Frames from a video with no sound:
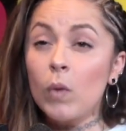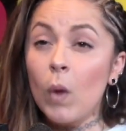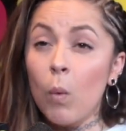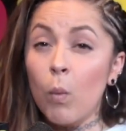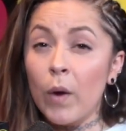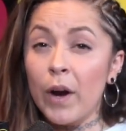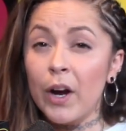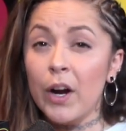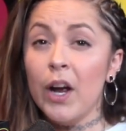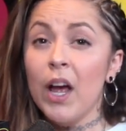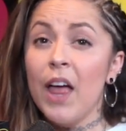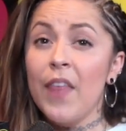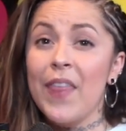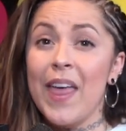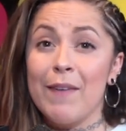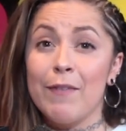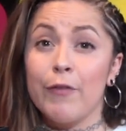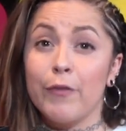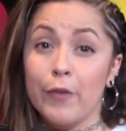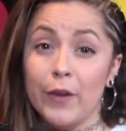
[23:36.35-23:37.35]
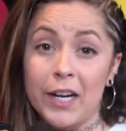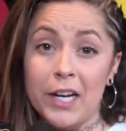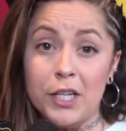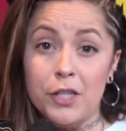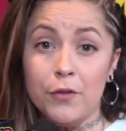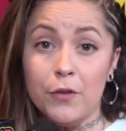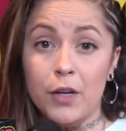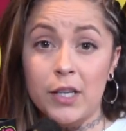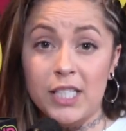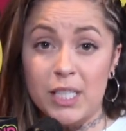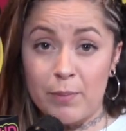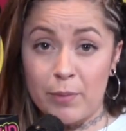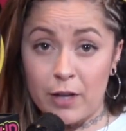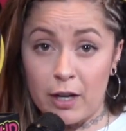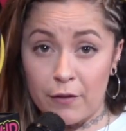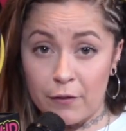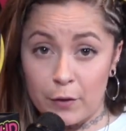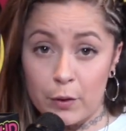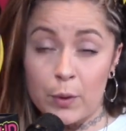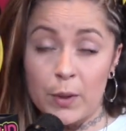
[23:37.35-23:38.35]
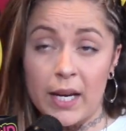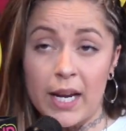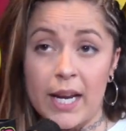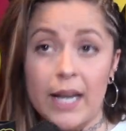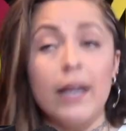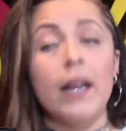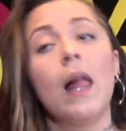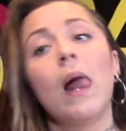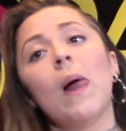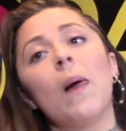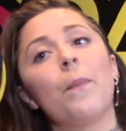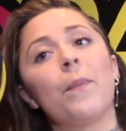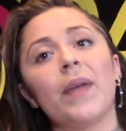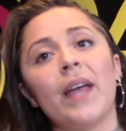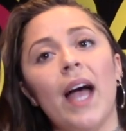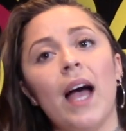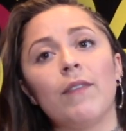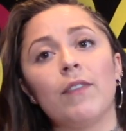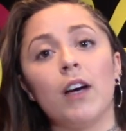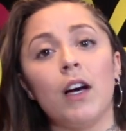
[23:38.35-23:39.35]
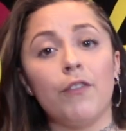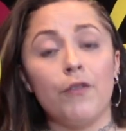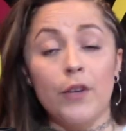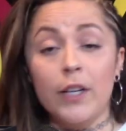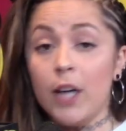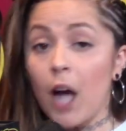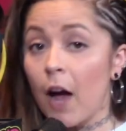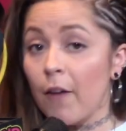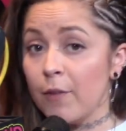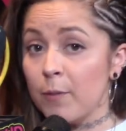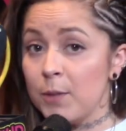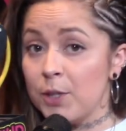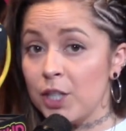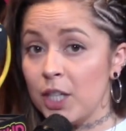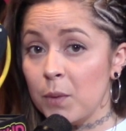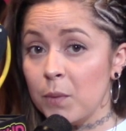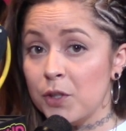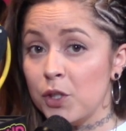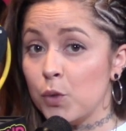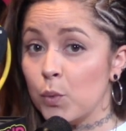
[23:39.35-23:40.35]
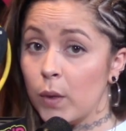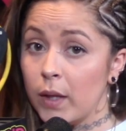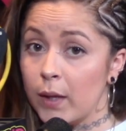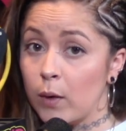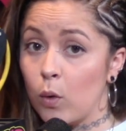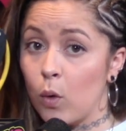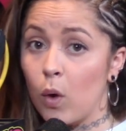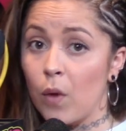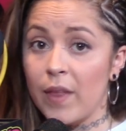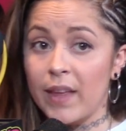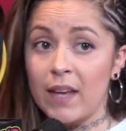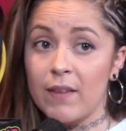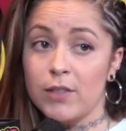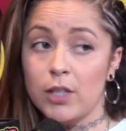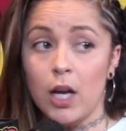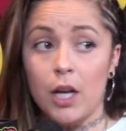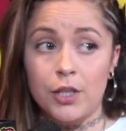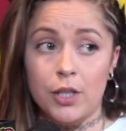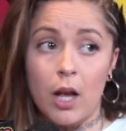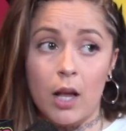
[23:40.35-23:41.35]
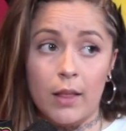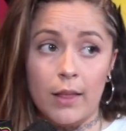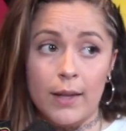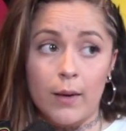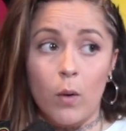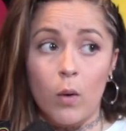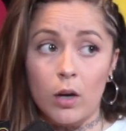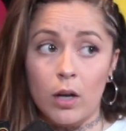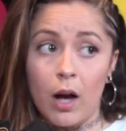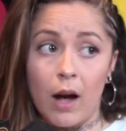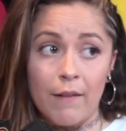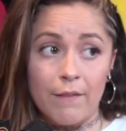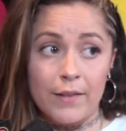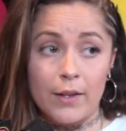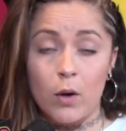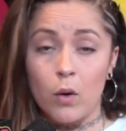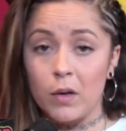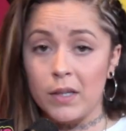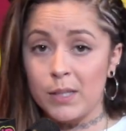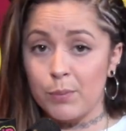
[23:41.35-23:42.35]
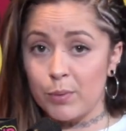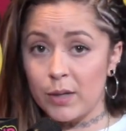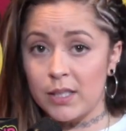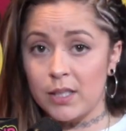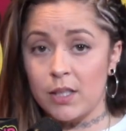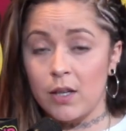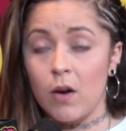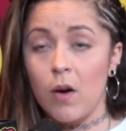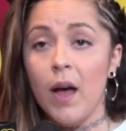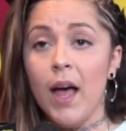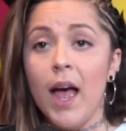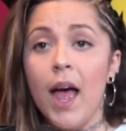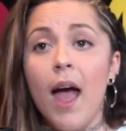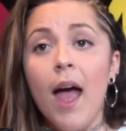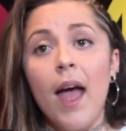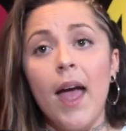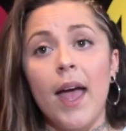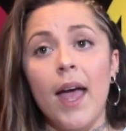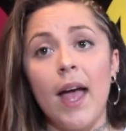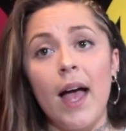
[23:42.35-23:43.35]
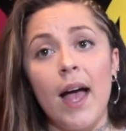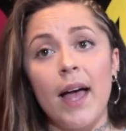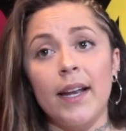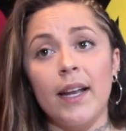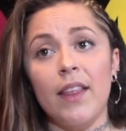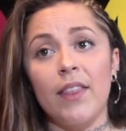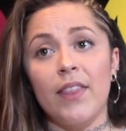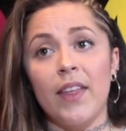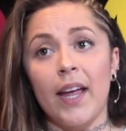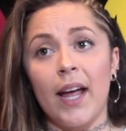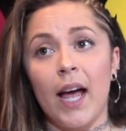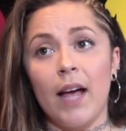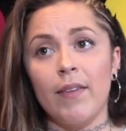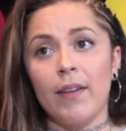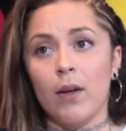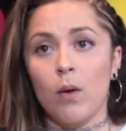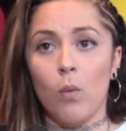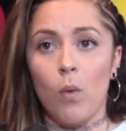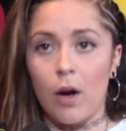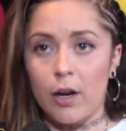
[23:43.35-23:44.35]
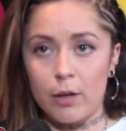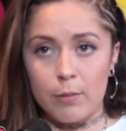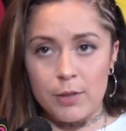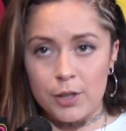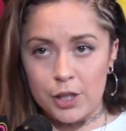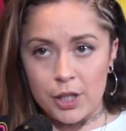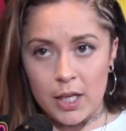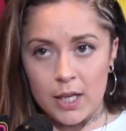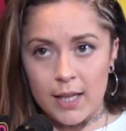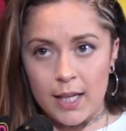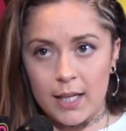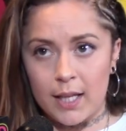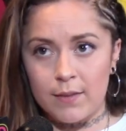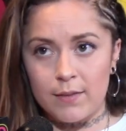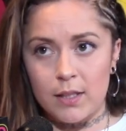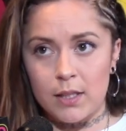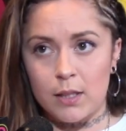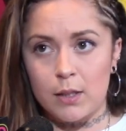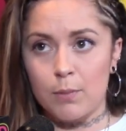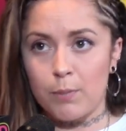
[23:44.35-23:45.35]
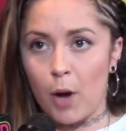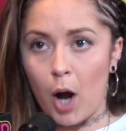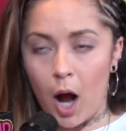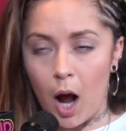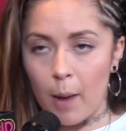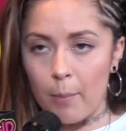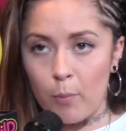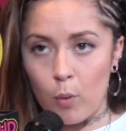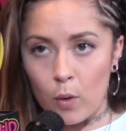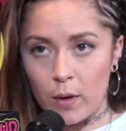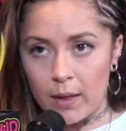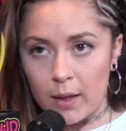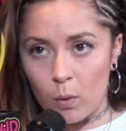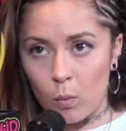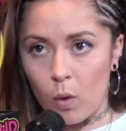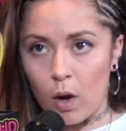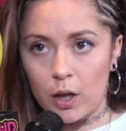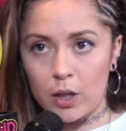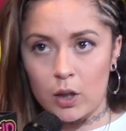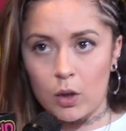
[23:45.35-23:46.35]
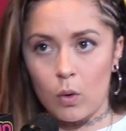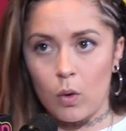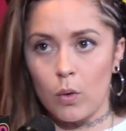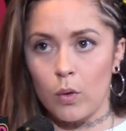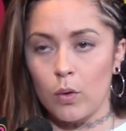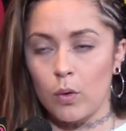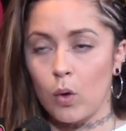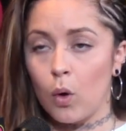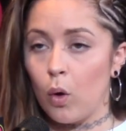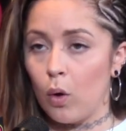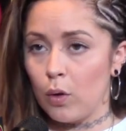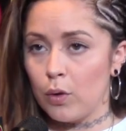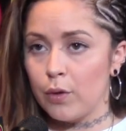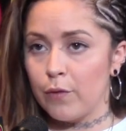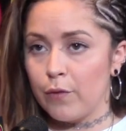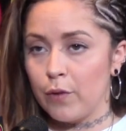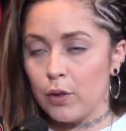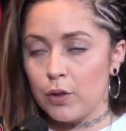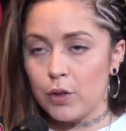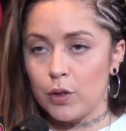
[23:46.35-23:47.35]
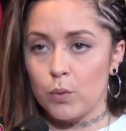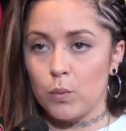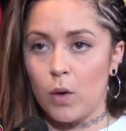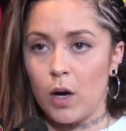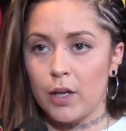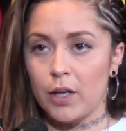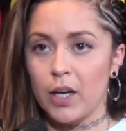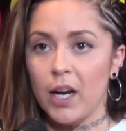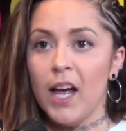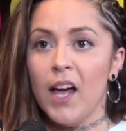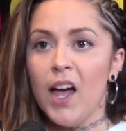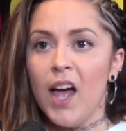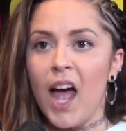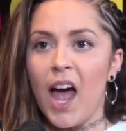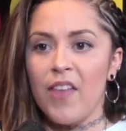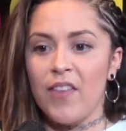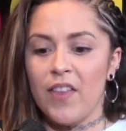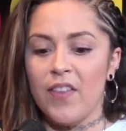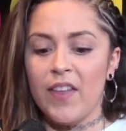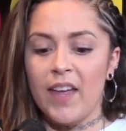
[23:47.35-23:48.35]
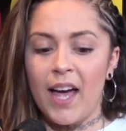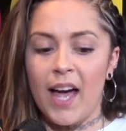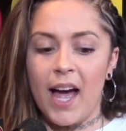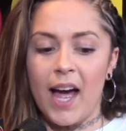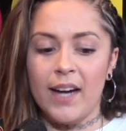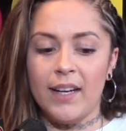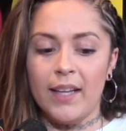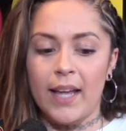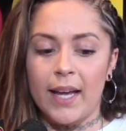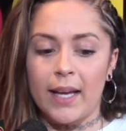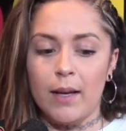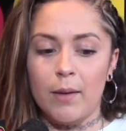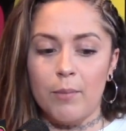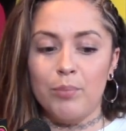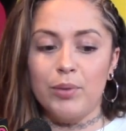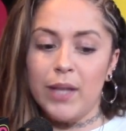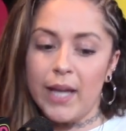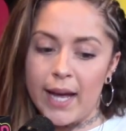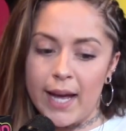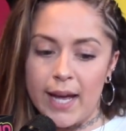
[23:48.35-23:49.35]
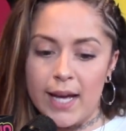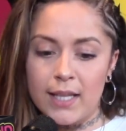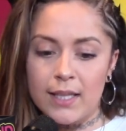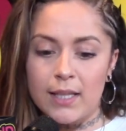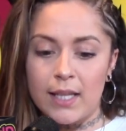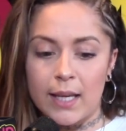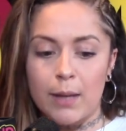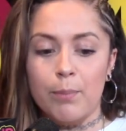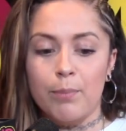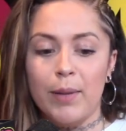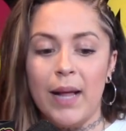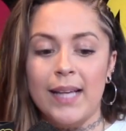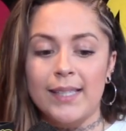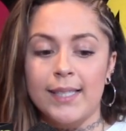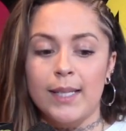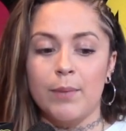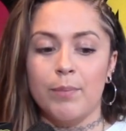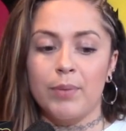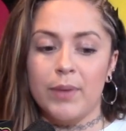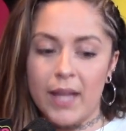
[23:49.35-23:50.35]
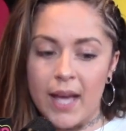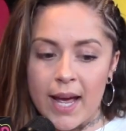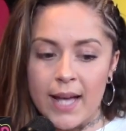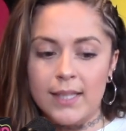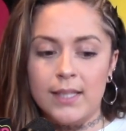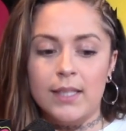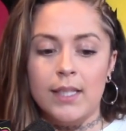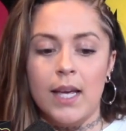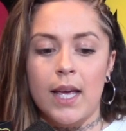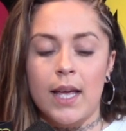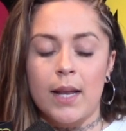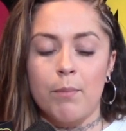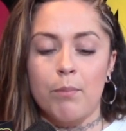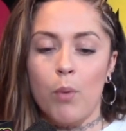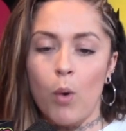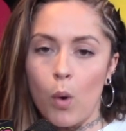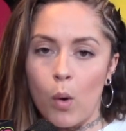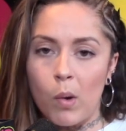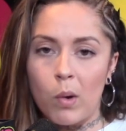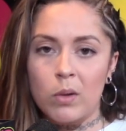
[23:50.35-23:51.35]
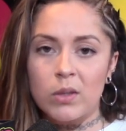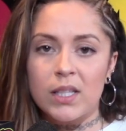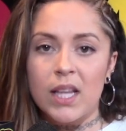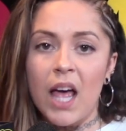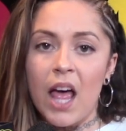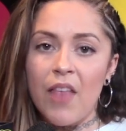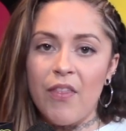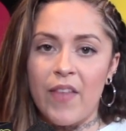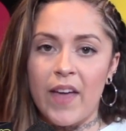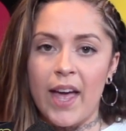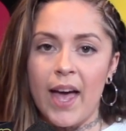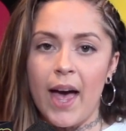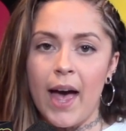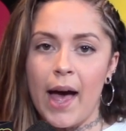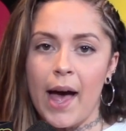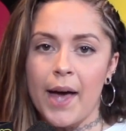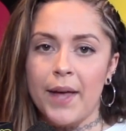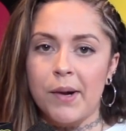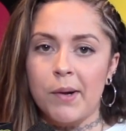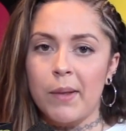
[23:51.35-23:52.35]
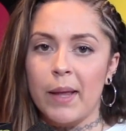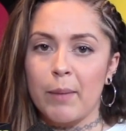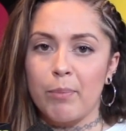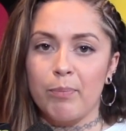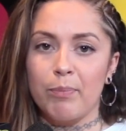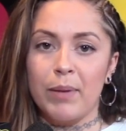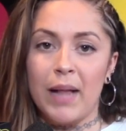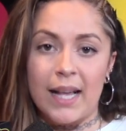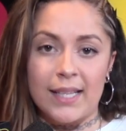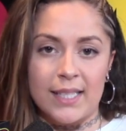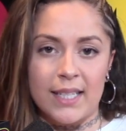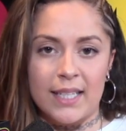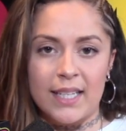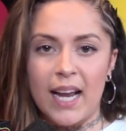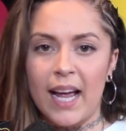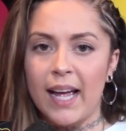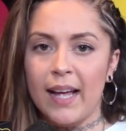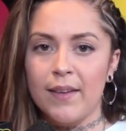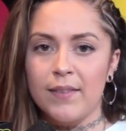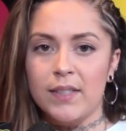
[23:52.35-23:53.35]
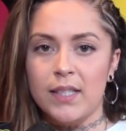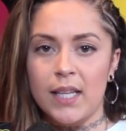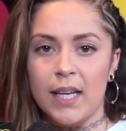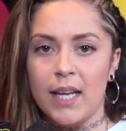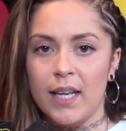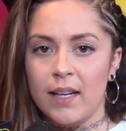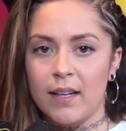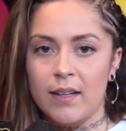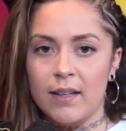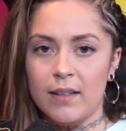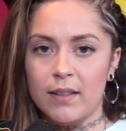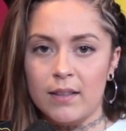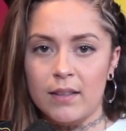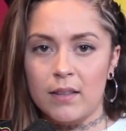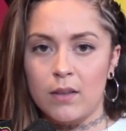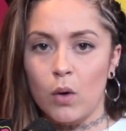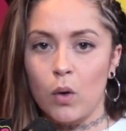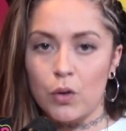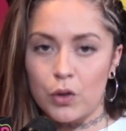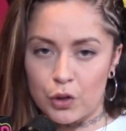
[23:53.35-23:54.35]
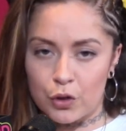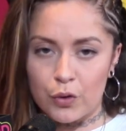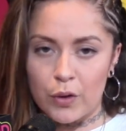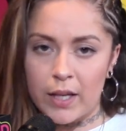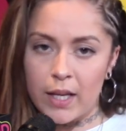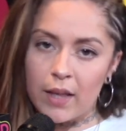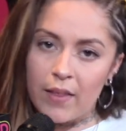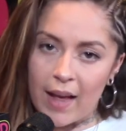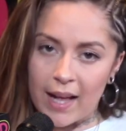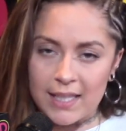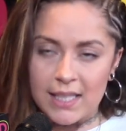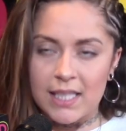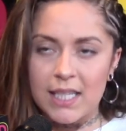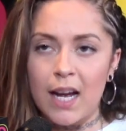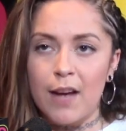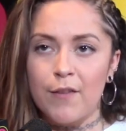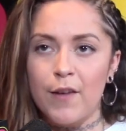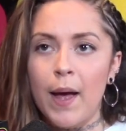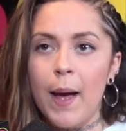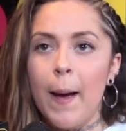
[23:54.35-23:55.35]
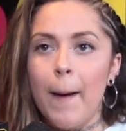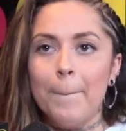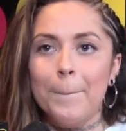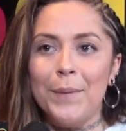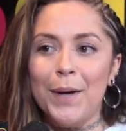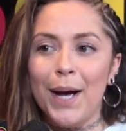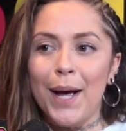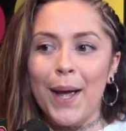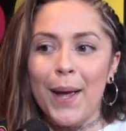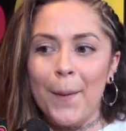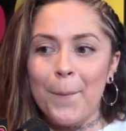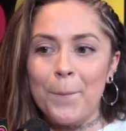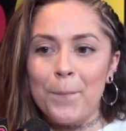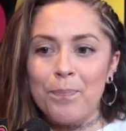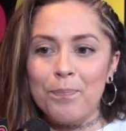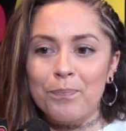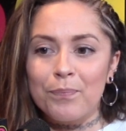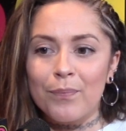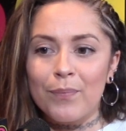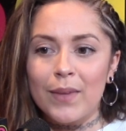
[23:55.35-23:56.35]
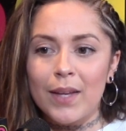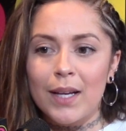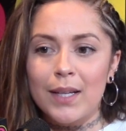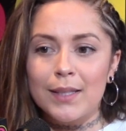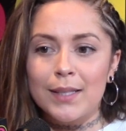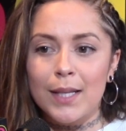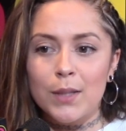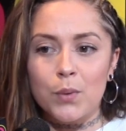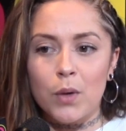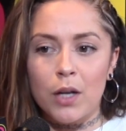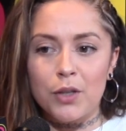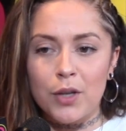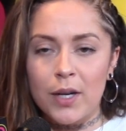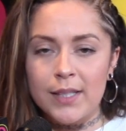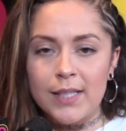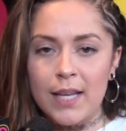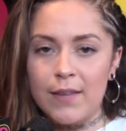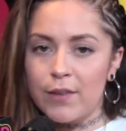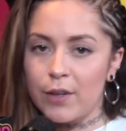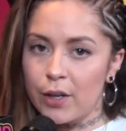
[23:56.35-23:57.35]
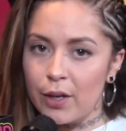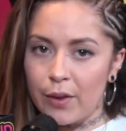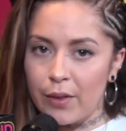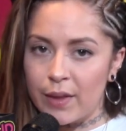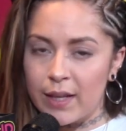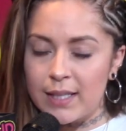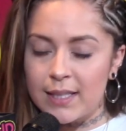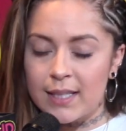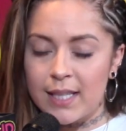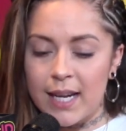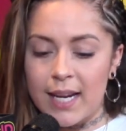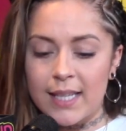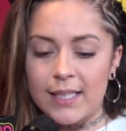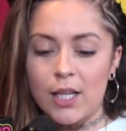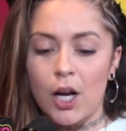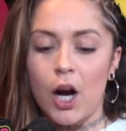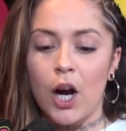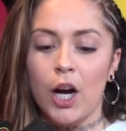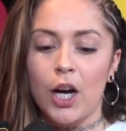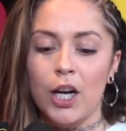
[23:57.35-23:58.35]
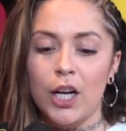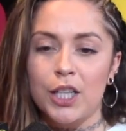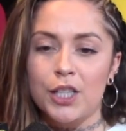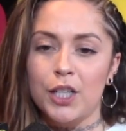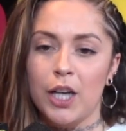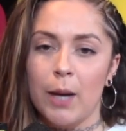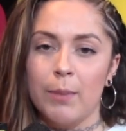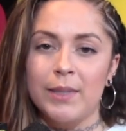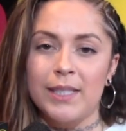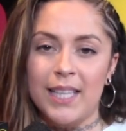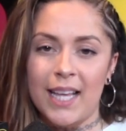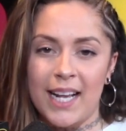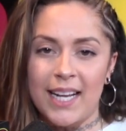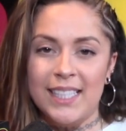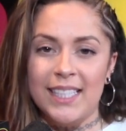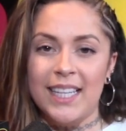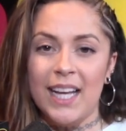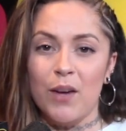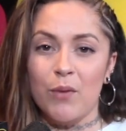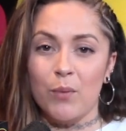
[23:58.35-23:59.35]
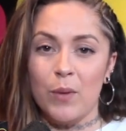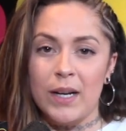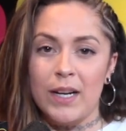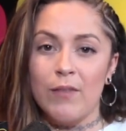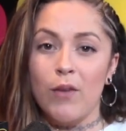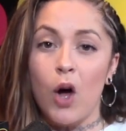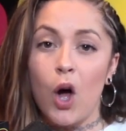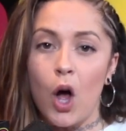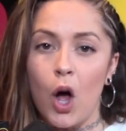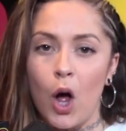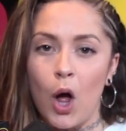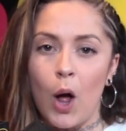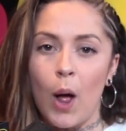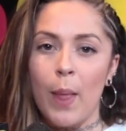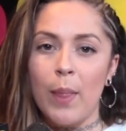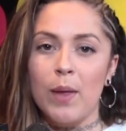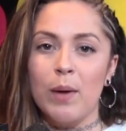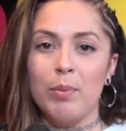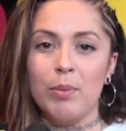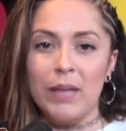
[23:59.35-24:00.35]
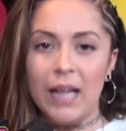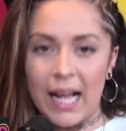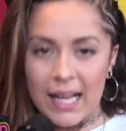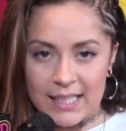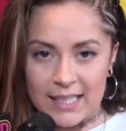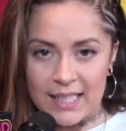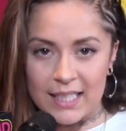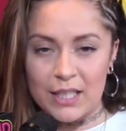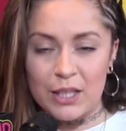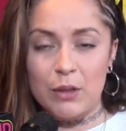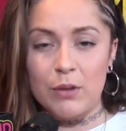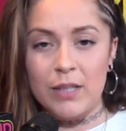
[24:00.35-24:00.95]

where they have a fridge for us to put our food in. They have a free coffee machine, which is really cool. They give us hot chocolate or coffee or espresso. And they have like a water machine that gives us hot boiling water or cold filtered water. And then they had like plates, like plastic plates and bowls. They had like plastic knives and cutlery, that stuff. But since we're all trying to save the earth these days, our job decided to get rid of all the plastic